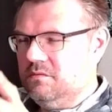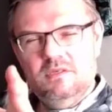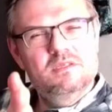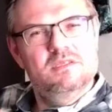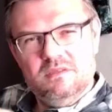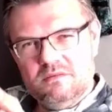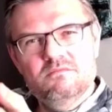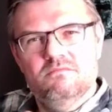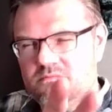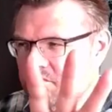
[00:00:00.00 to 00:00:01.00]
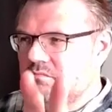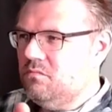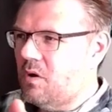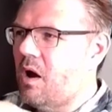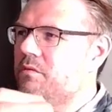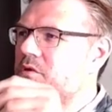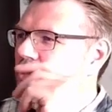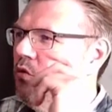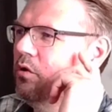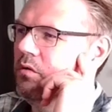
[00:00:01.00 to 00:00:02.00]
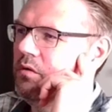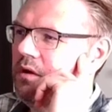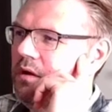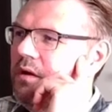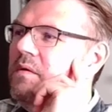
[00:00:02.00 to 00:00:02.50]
This I will show you. Yeah.